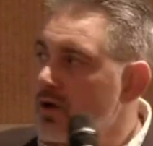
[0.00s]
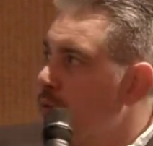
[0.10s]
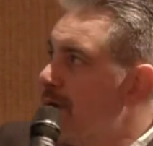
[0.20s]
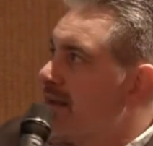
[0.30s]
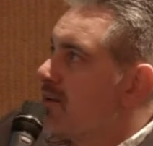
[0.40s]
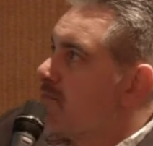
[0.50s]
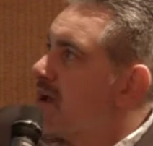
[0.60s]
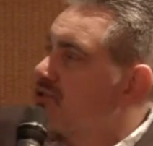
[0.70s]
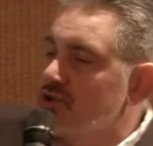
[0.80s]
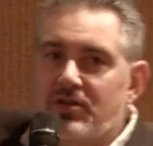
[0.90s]
we need to
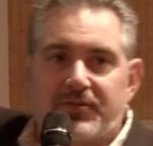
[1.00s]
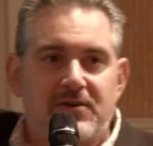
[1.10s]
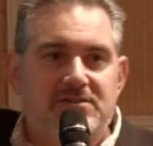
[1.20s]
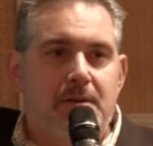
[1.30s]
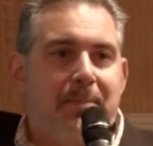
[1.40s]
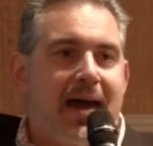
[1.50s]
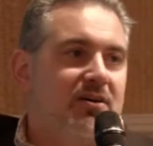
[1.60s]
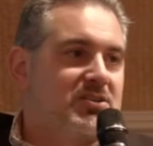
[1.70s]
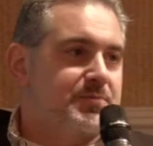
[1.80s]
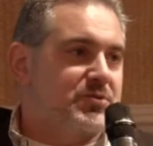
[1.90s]
make sure that there is a
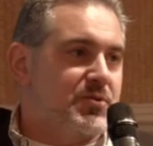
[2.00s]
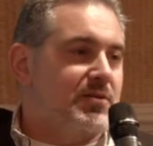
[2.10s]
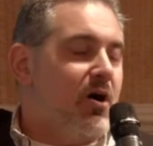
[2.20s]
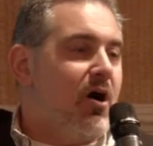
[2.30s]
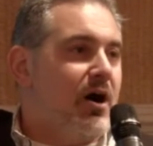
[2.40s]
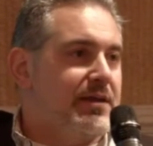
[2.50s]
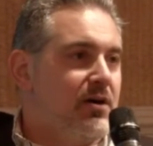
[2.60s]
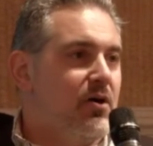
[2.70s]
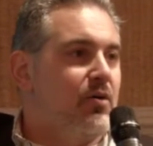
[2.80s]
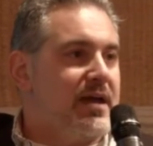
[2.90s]
balance between the
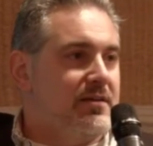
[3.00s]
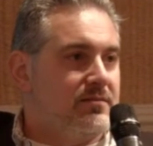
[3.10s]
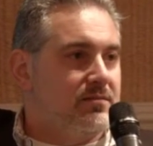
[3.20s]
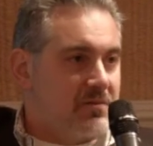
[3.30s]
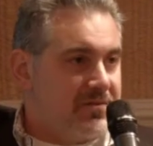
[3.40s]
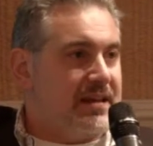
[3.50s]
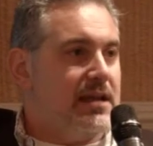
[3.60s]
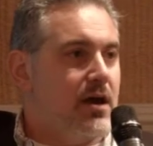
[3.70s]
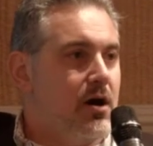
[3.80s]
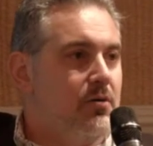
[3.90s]
audio and
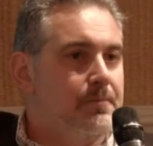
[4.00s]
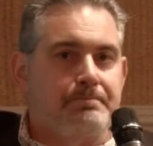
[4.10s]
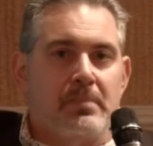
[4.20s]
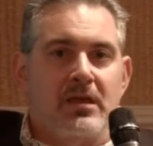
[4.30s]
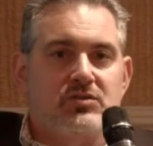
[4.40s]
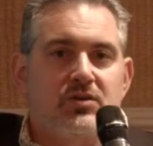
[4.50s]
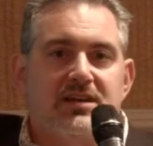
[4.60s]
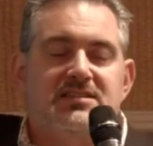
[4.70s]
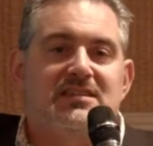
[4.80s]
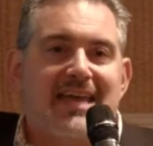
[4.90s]
video so it
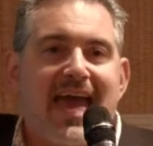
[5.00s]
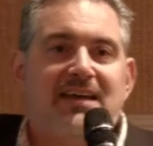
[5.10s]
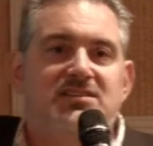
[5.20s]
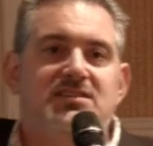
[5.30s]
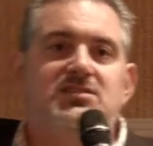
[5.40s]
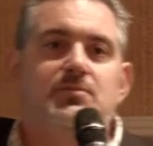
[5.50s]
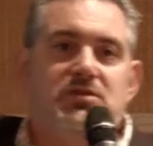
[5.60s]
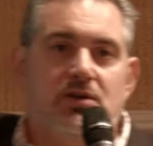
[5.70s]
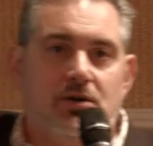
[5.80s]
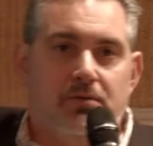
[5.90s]
doesn't tax system
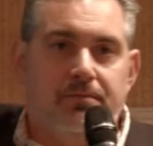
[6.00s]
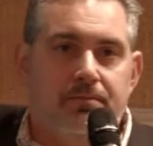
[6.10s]
two.